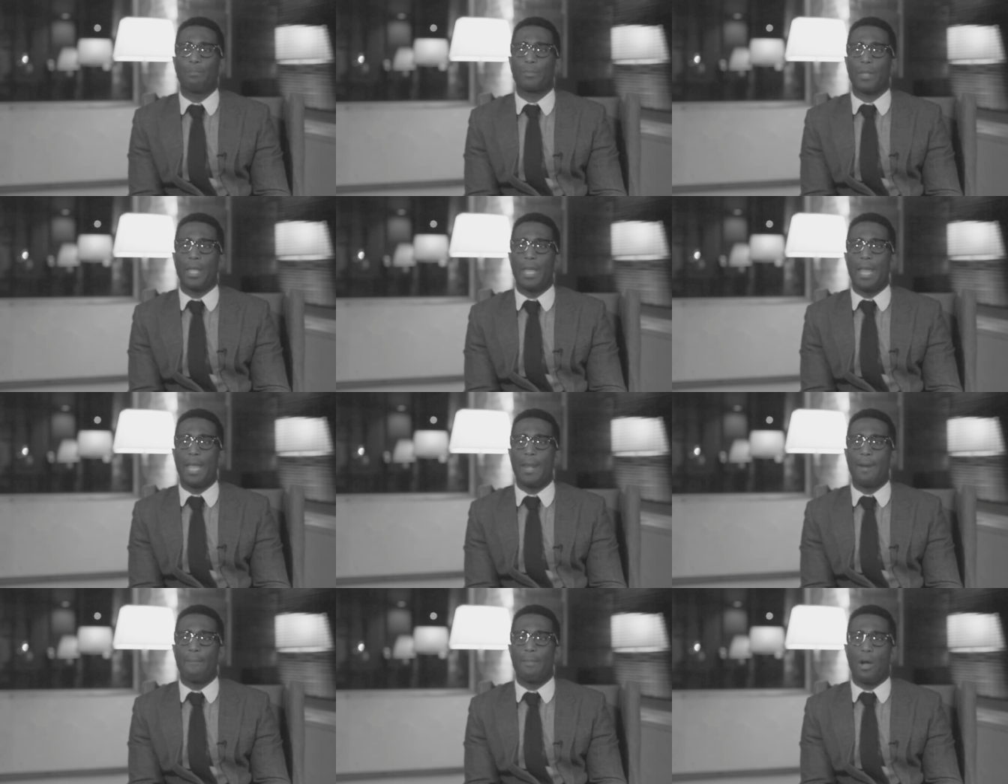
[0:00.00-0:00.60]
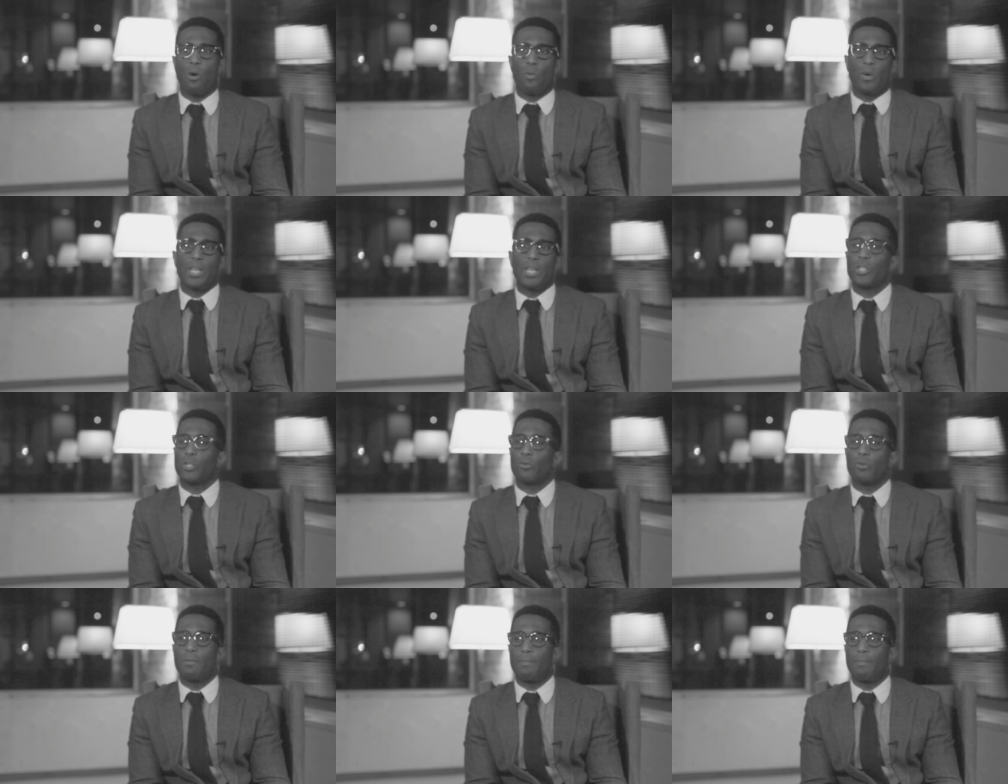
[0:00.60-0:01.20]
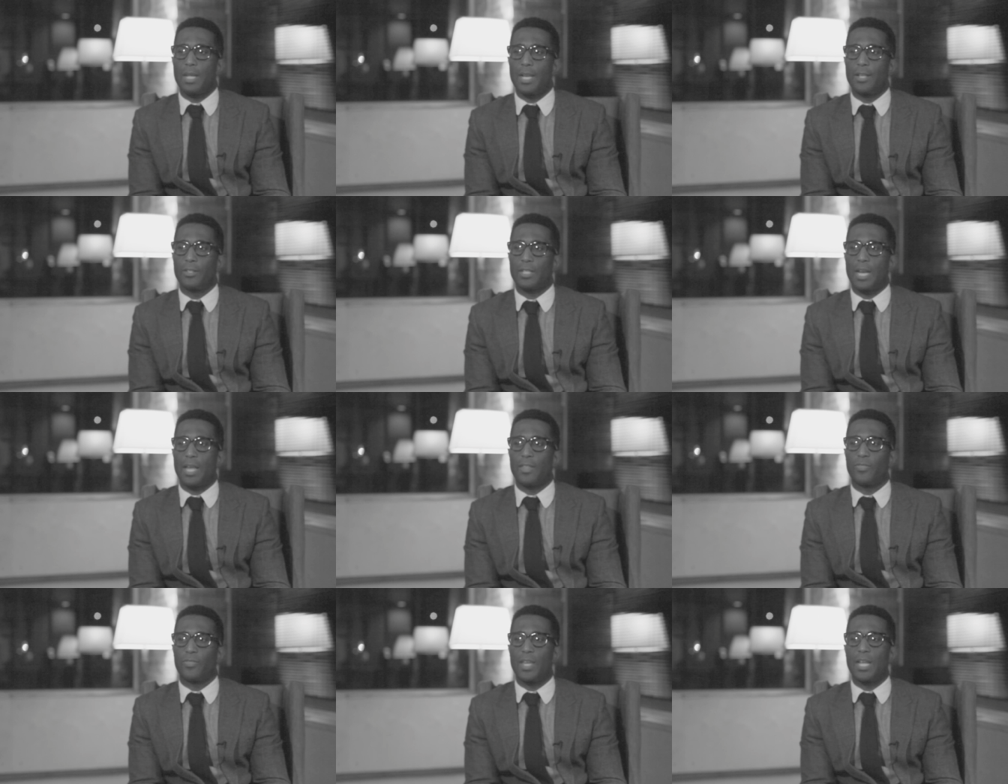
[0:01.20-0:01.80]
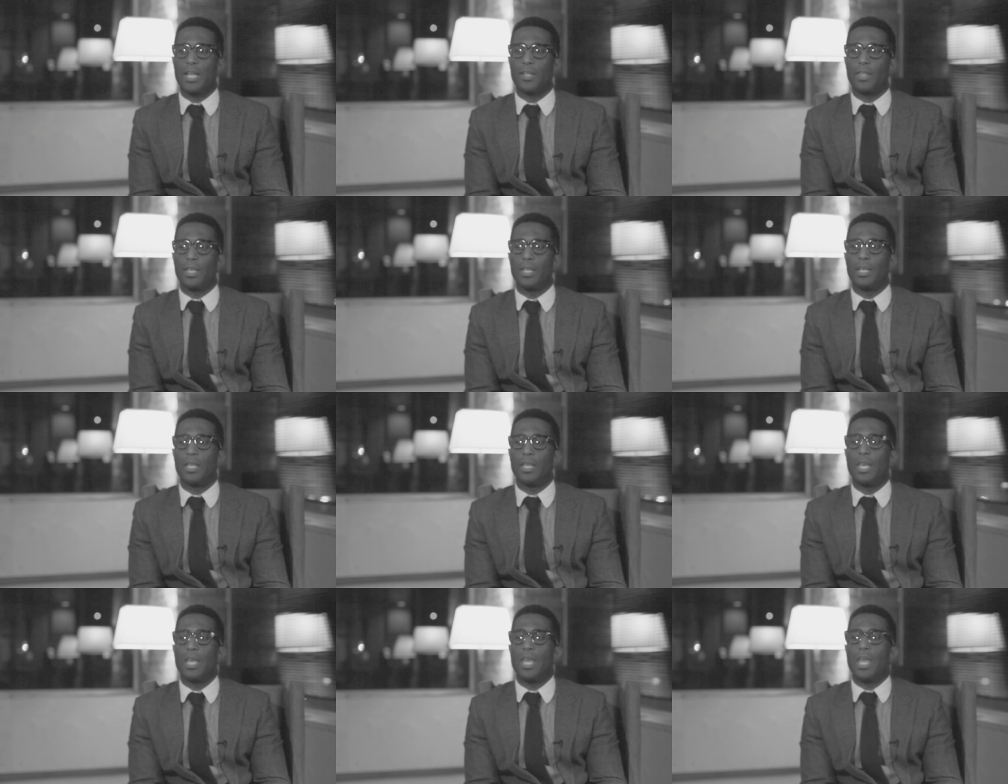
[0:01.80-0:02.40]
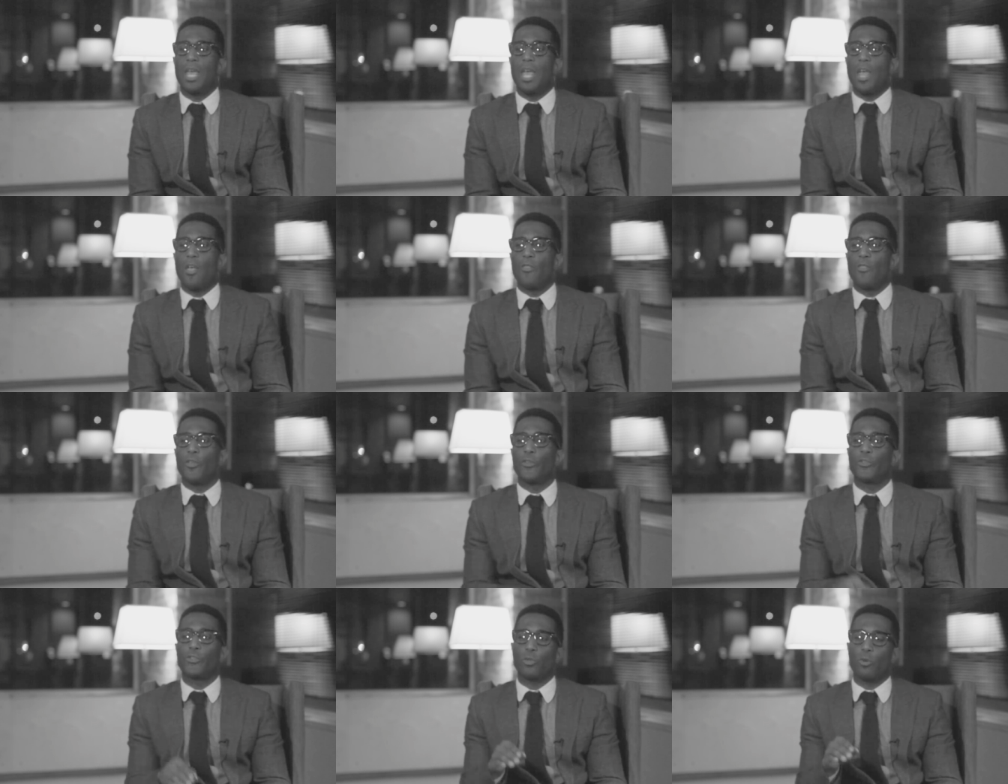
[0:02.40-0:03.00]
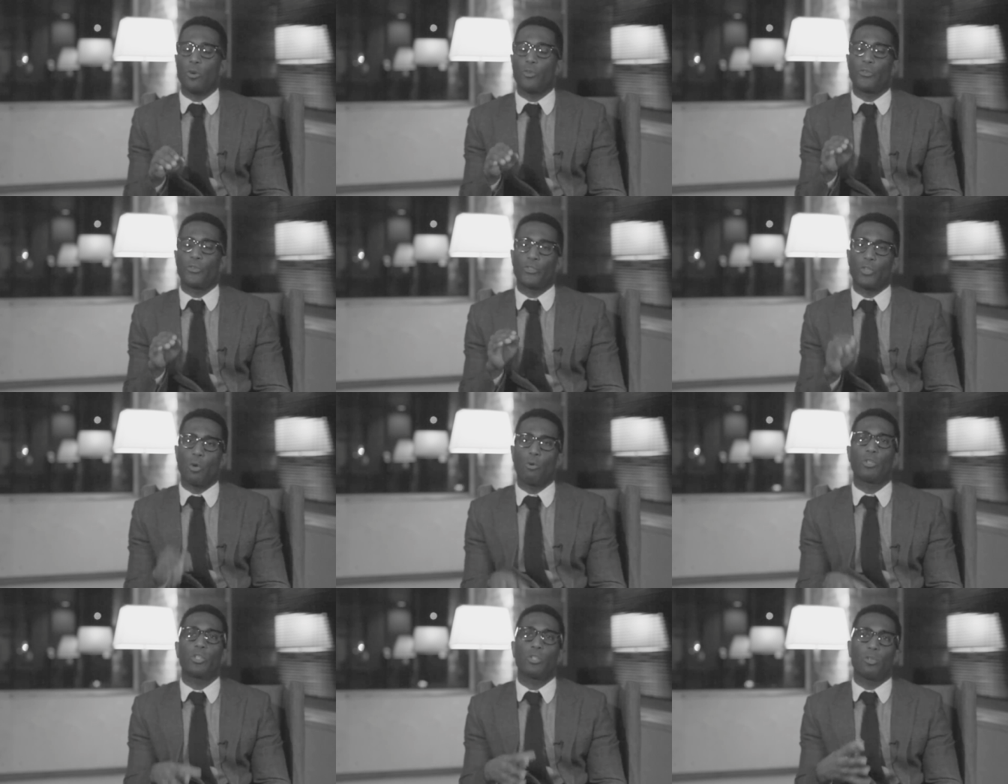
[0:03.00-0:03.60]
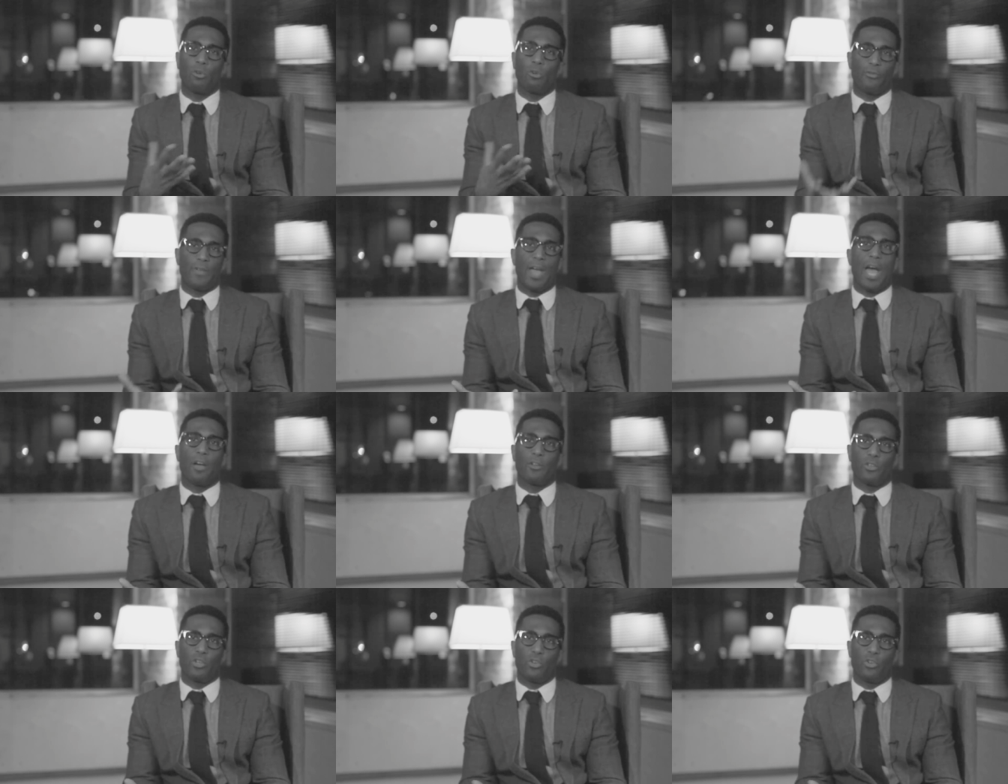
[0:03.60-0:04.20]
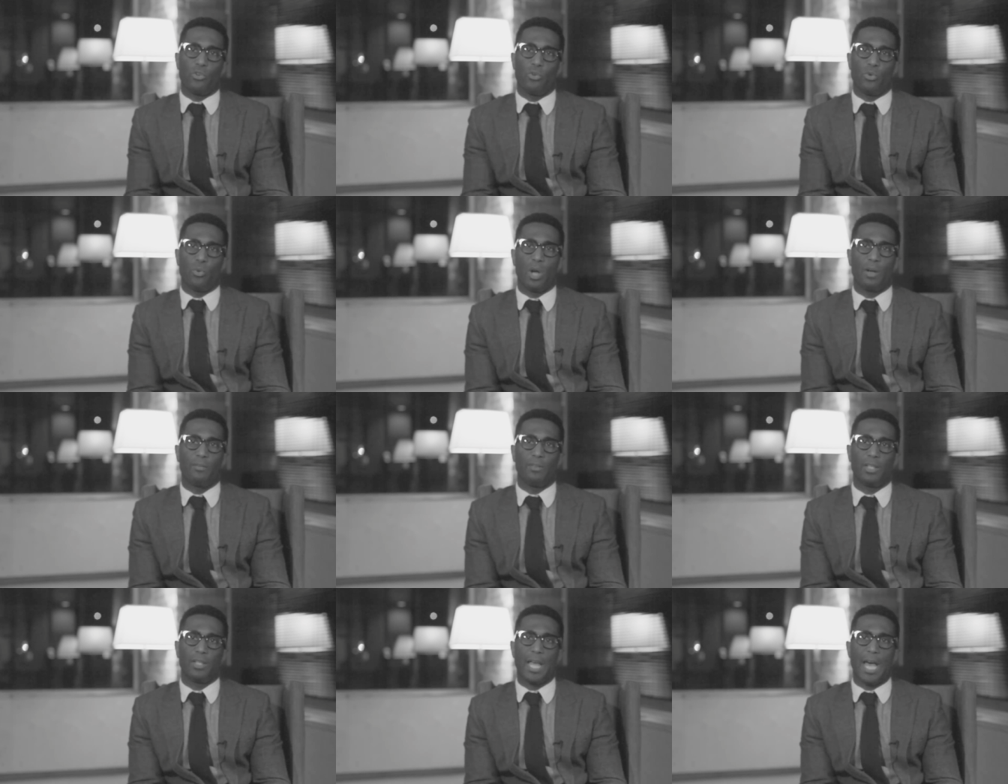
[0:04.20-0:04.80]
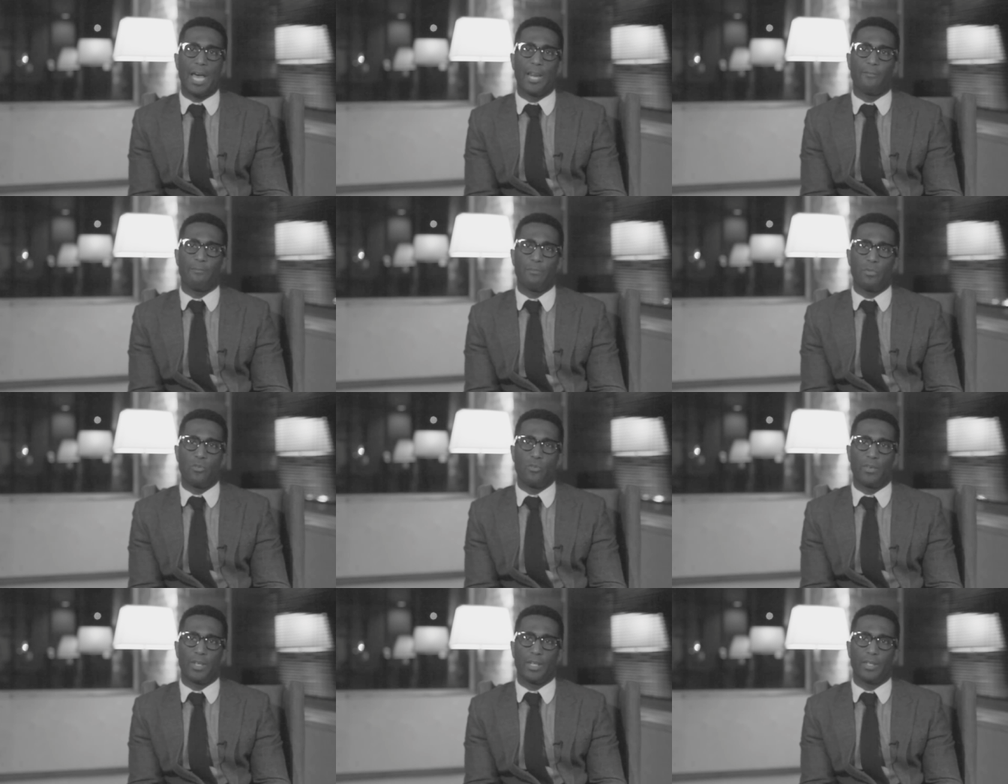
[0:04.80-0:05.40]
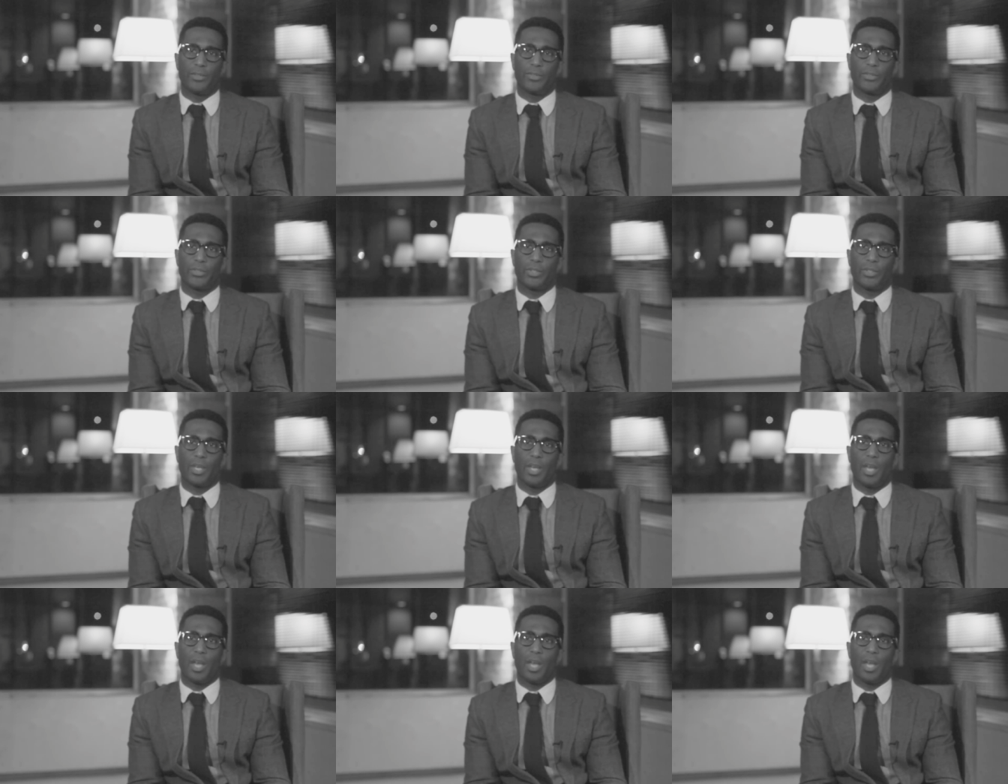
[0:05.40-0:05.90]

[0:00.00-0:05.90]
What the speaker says: and about what history means. And I think that the sort of social value of a lot of movies